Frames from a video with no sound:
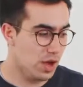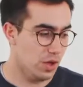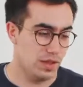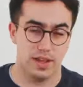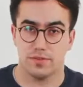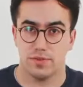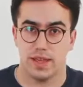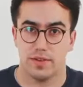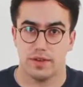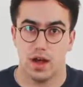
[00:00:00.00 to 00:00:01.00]
On the left, we
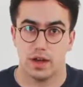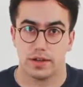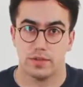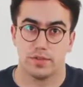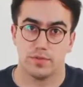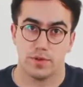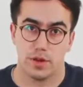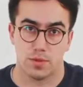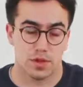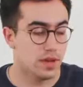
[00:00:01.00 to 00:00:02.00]
have our gluten-free
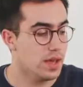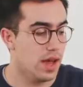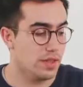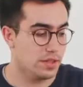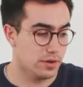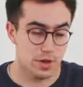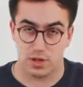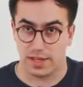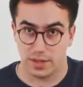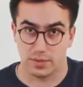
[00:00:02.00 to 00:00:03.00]
option. I think there
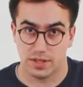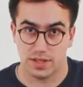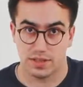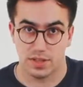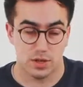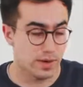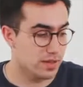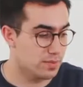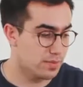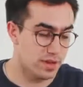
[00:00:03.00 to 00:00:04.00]
actually is one of these in the
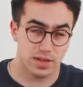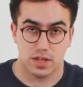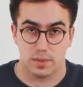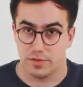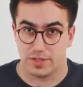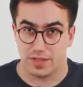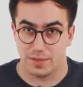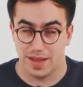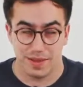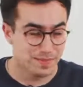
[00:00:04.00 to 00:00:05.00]
US, but it could be fun to
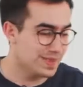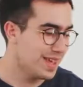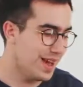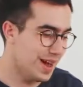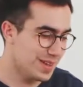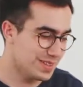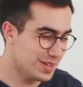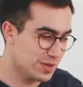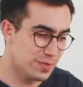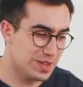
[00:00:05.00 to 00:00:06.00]
compare. Ours
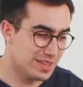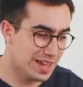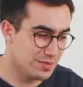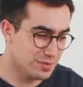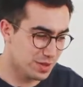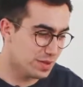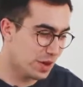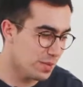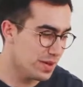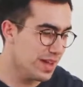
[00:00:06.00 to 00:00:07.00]
looks pretty standard from the
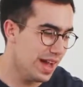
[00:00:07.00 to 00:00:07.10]
top.